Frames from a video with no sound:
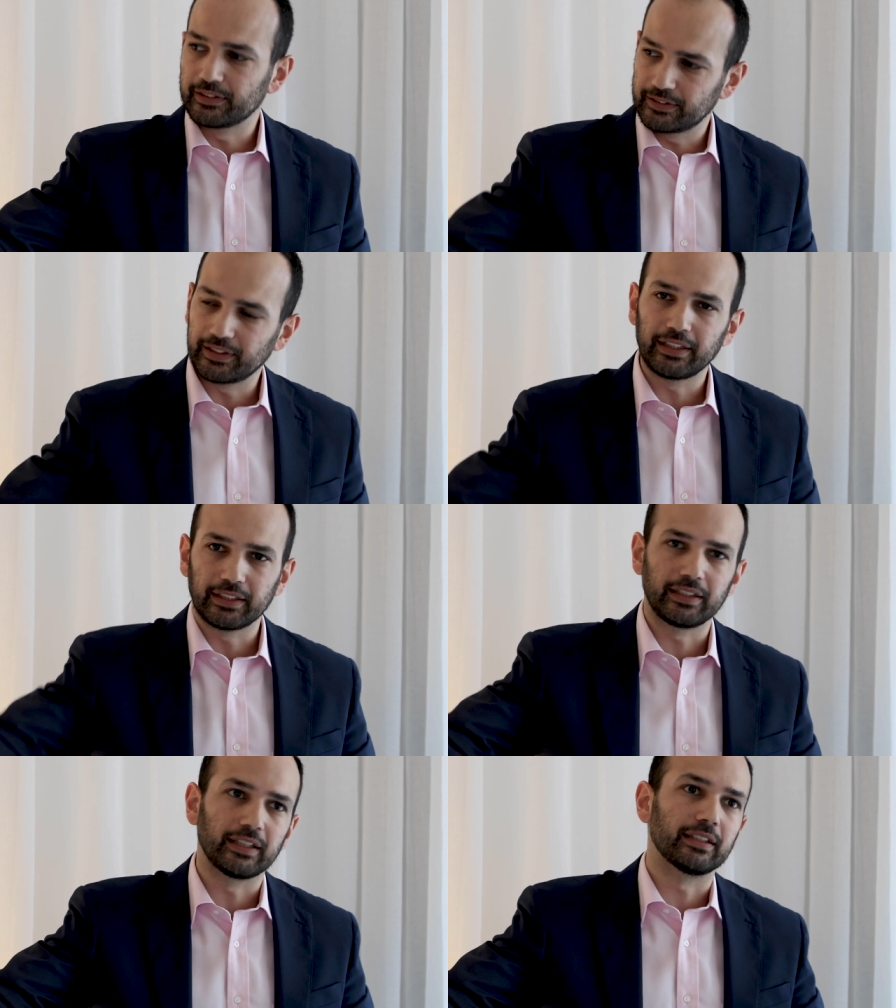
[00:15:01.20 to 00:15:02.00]
state
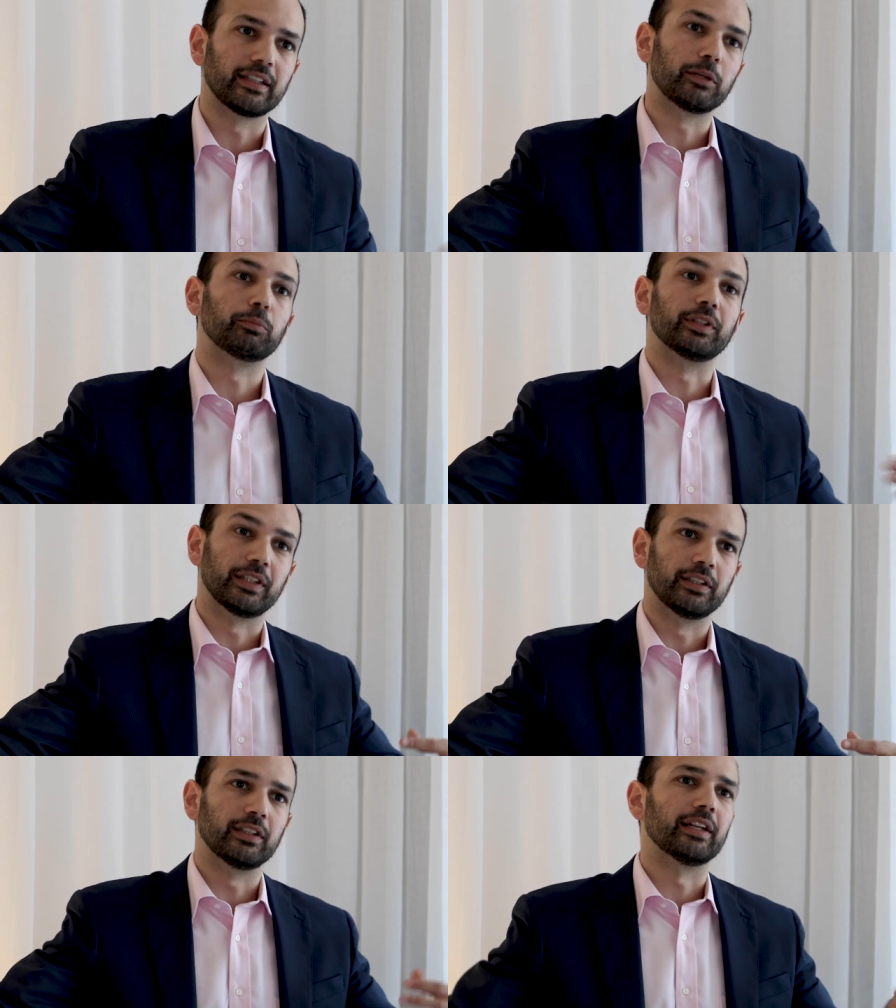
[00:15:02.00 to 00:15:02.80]
at the end that I put
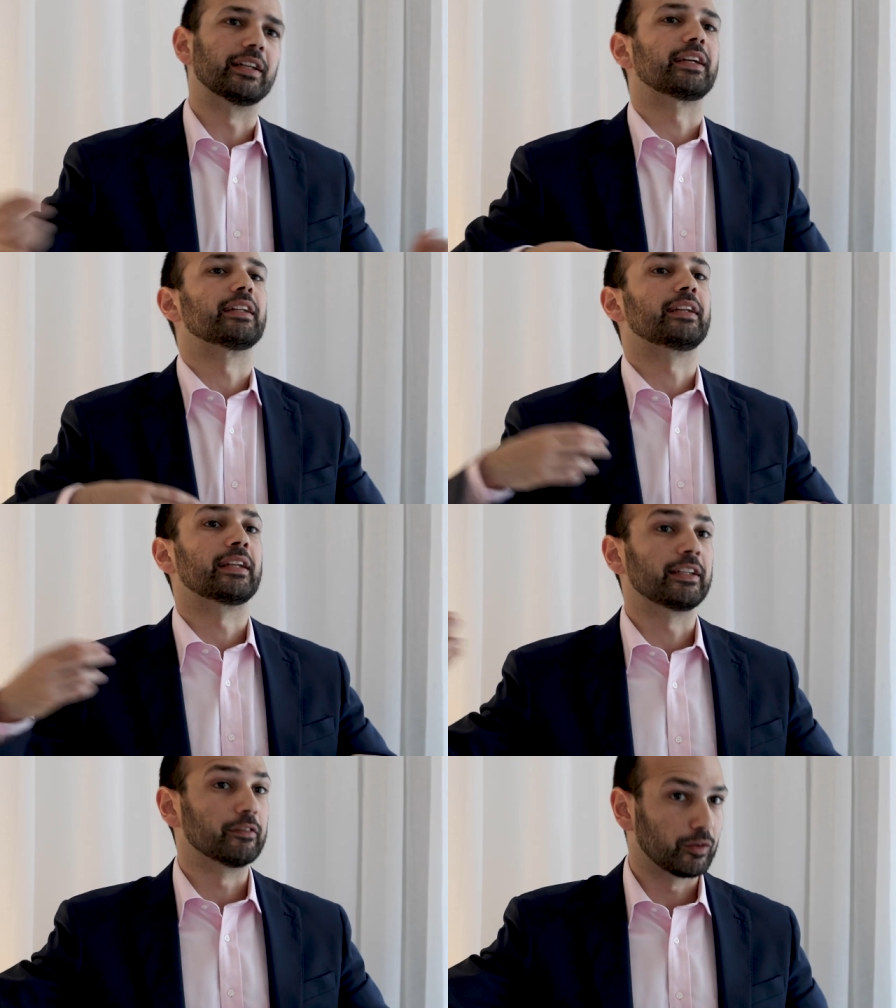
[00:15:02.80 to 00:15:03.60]
in and they can
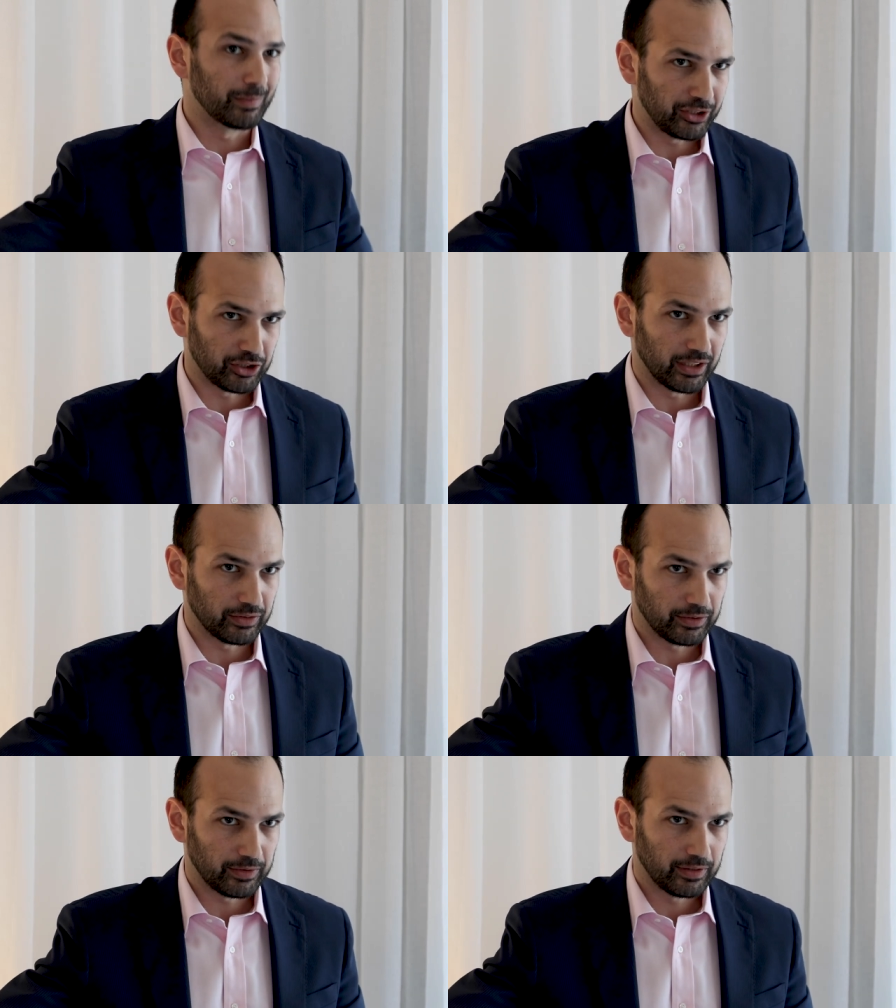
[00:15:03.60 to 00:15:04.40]
get the information
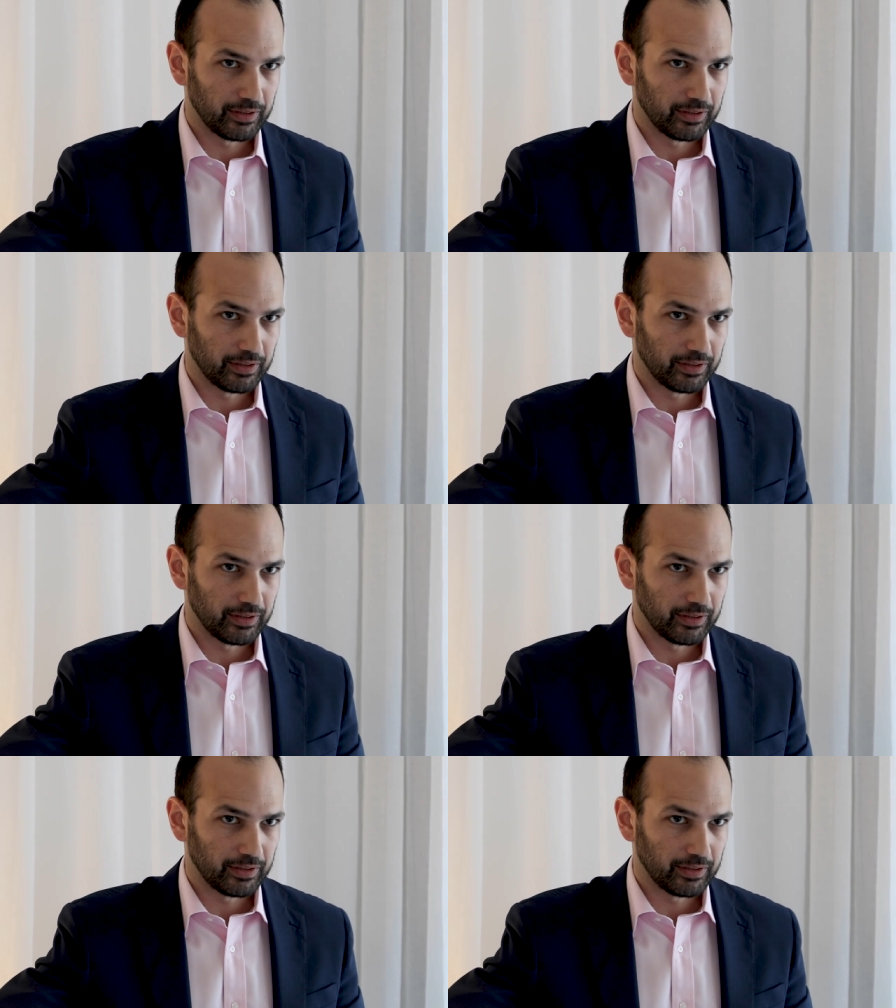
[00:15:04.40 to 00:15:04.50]
out.